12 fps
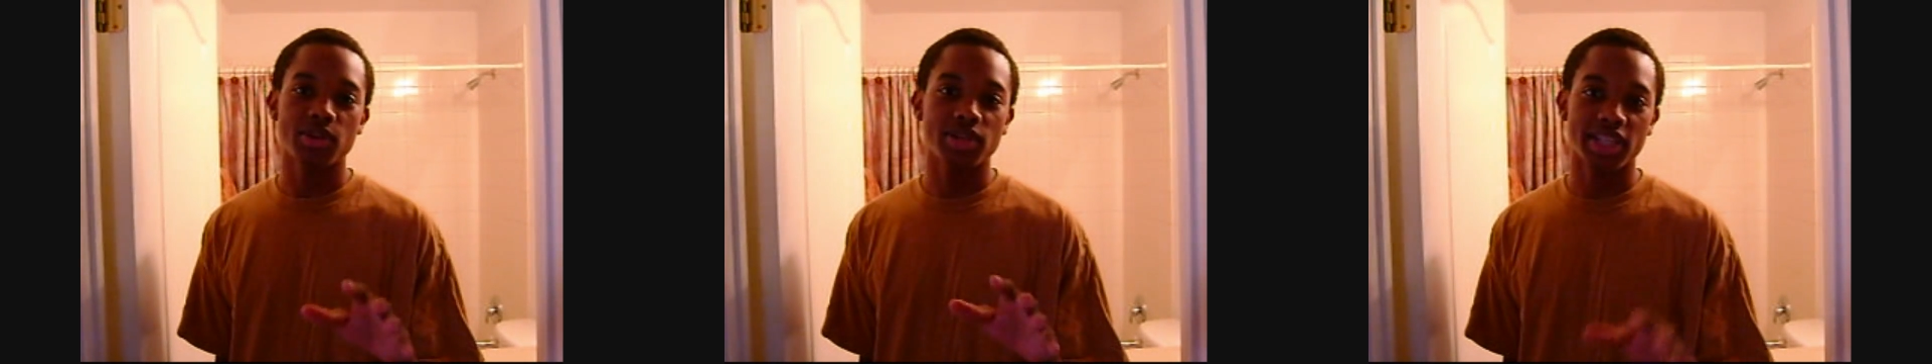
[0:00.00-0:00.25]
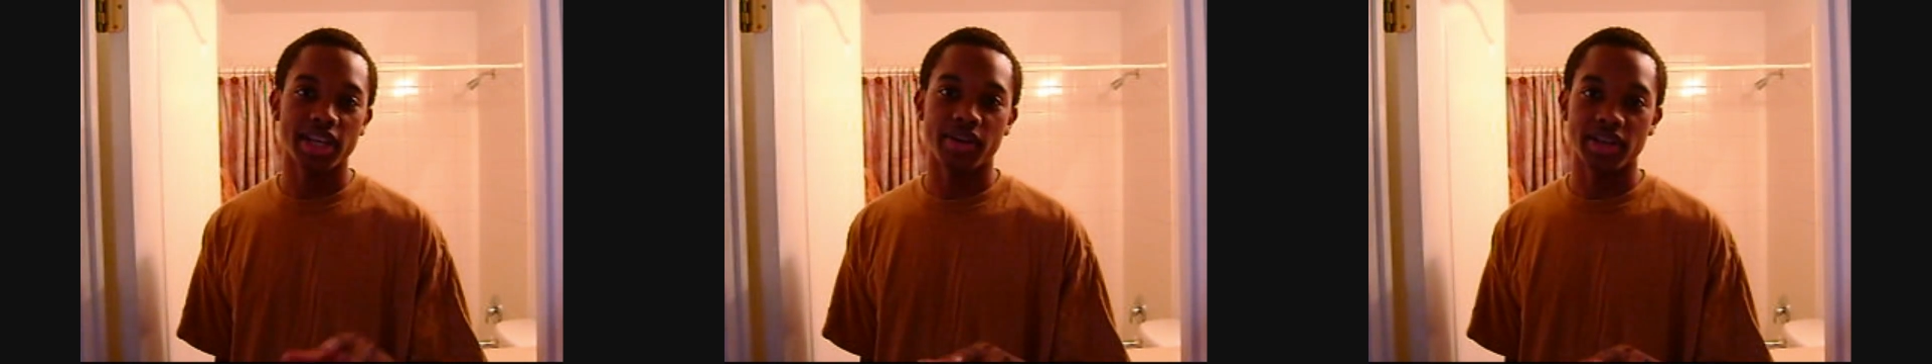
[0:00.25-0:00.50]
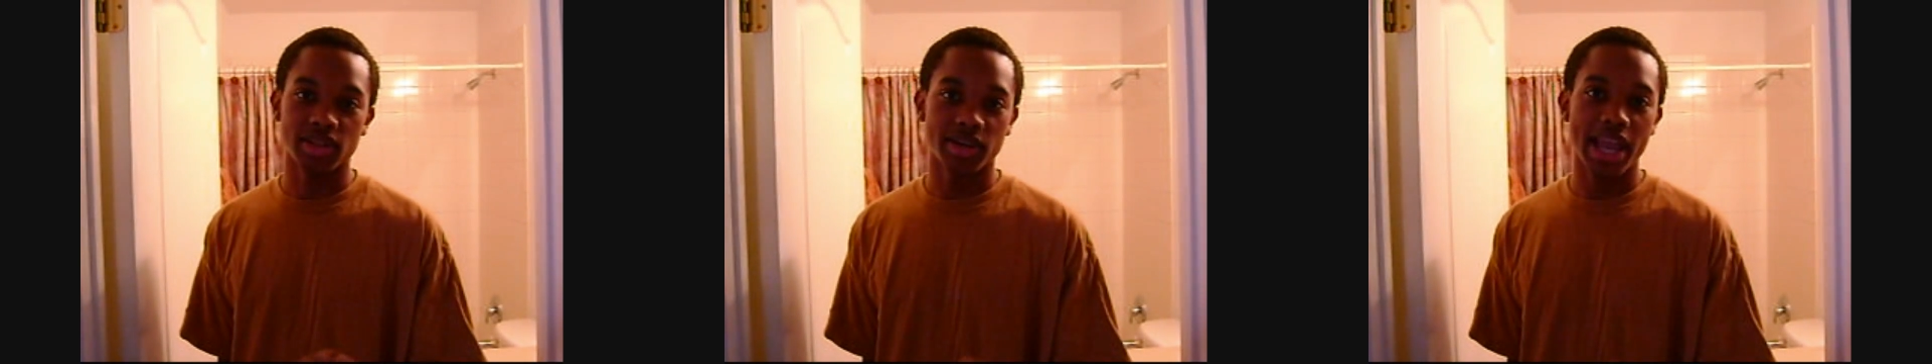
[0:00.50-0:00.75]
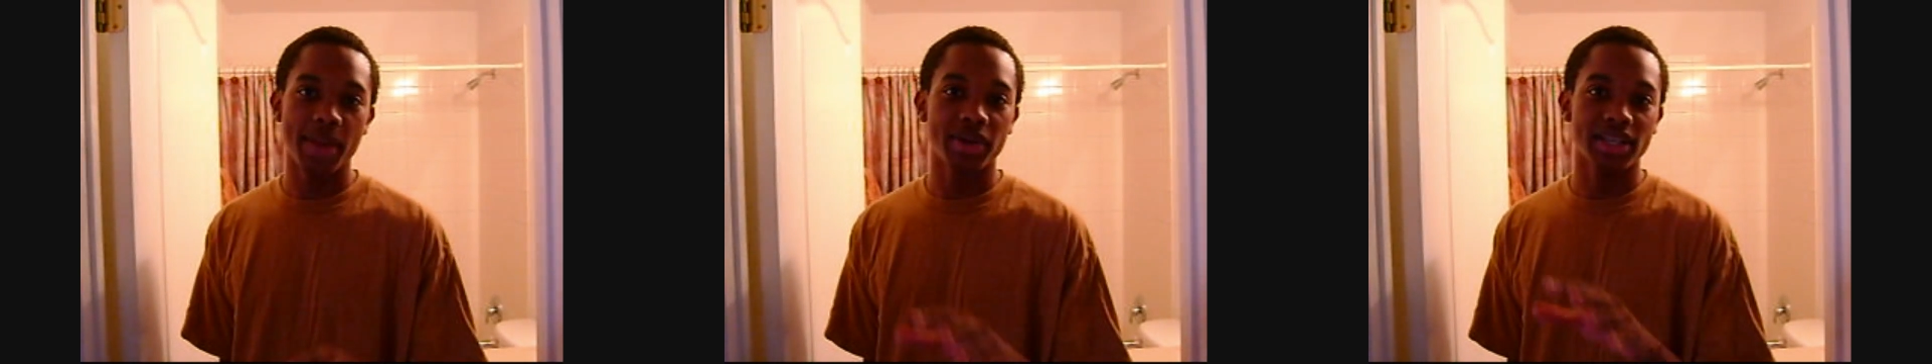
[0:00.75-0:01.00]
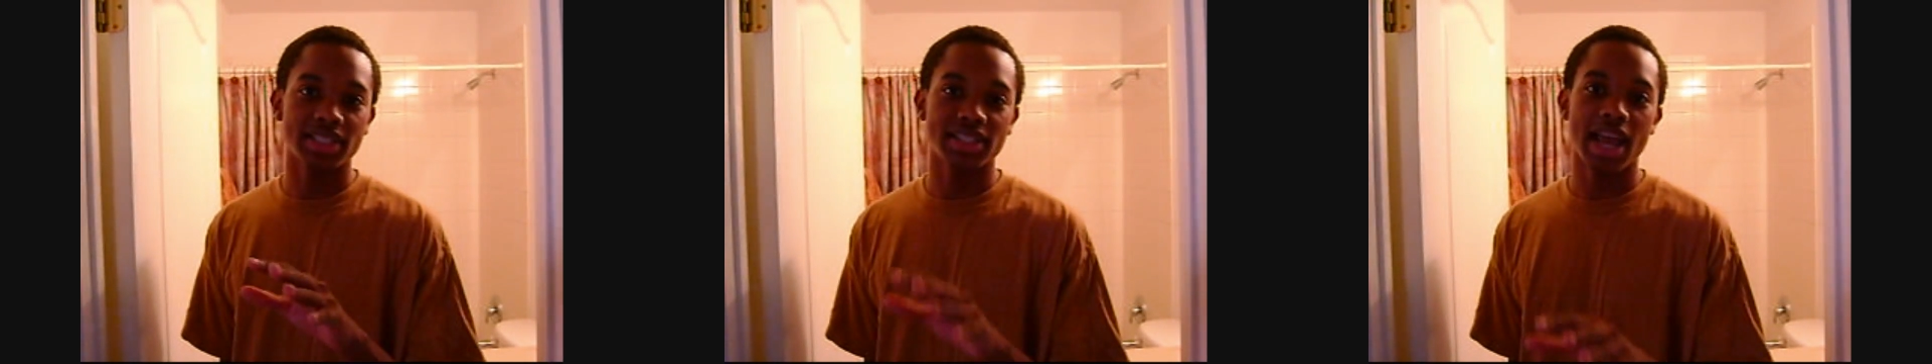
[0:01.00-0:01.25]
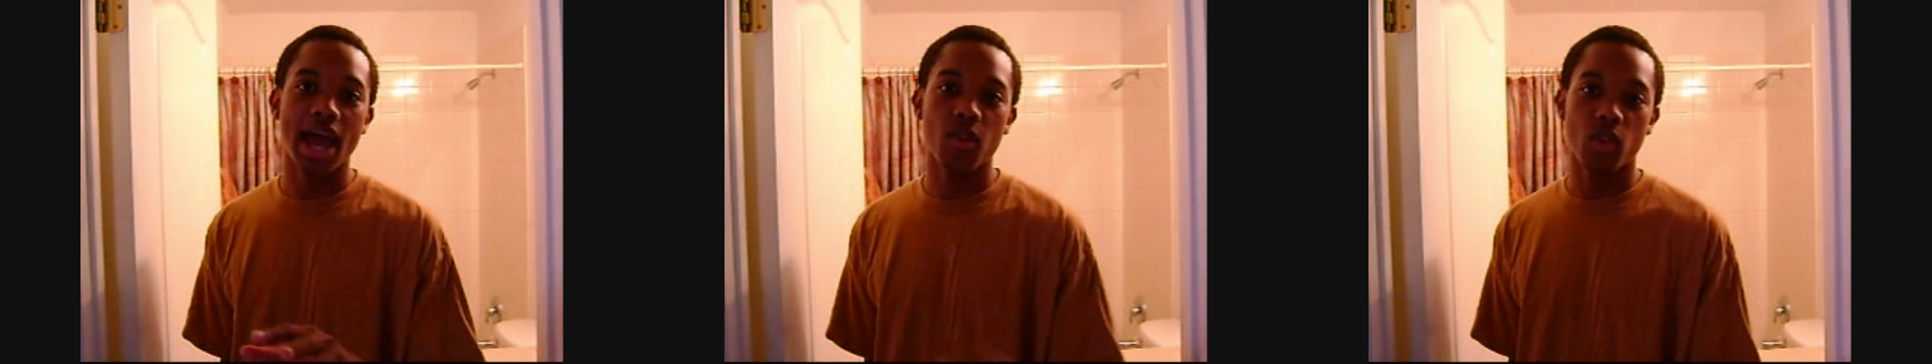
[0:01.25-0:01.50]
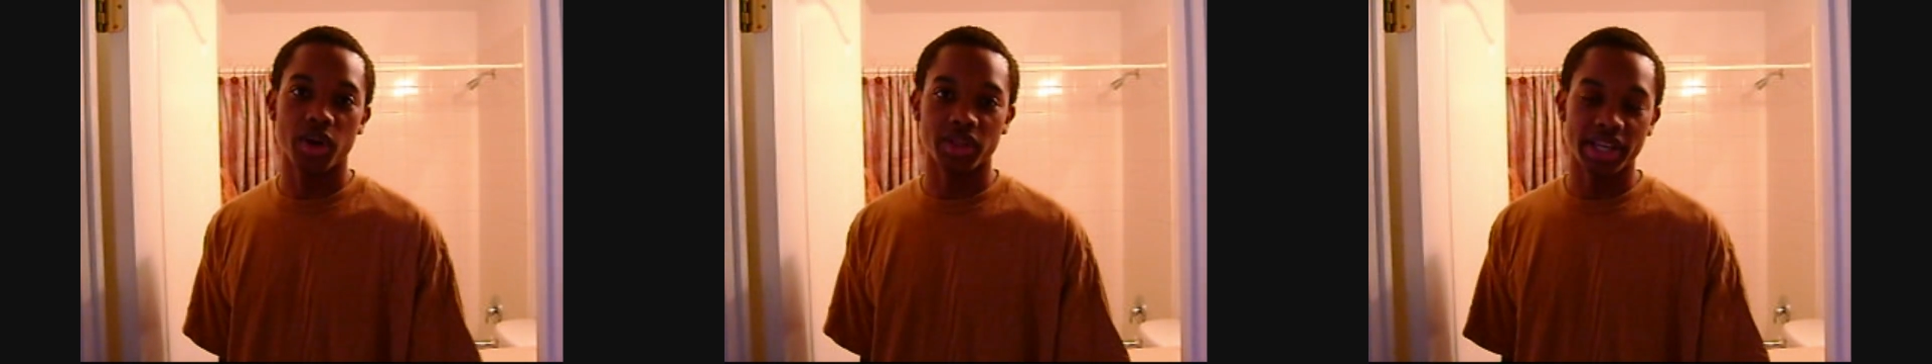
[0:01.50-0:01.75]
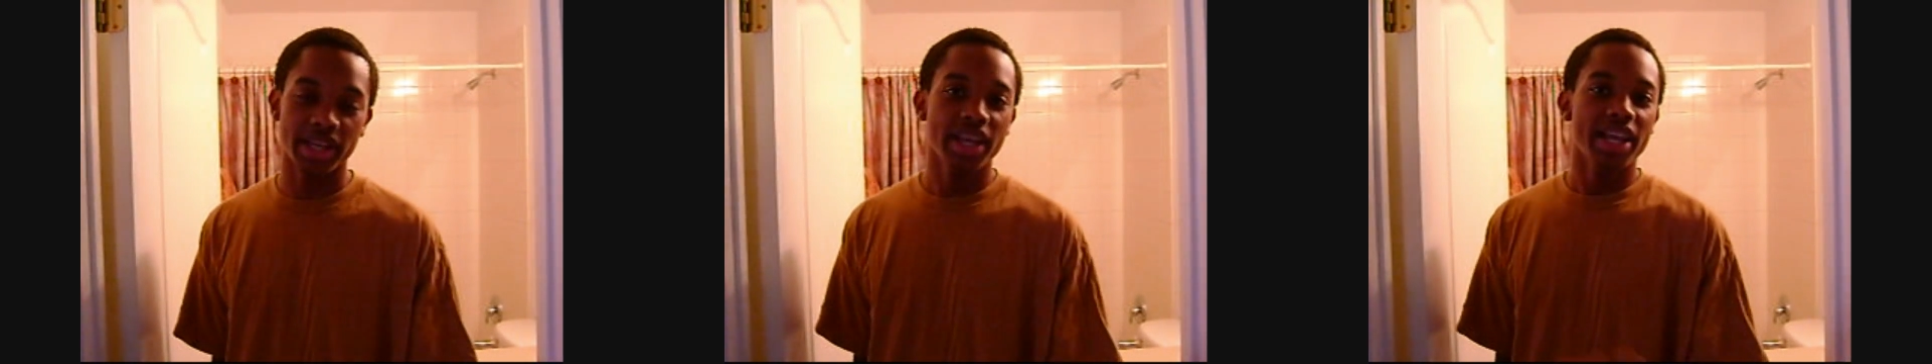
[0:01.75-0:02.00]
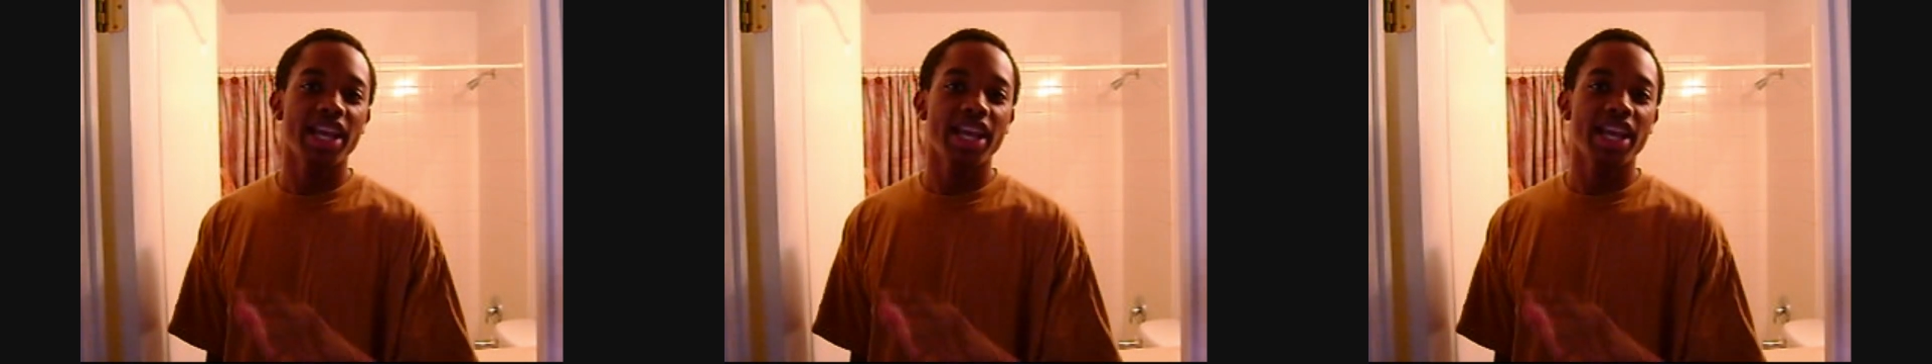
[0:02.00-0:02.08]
too serious, okay? Because it's not worth it.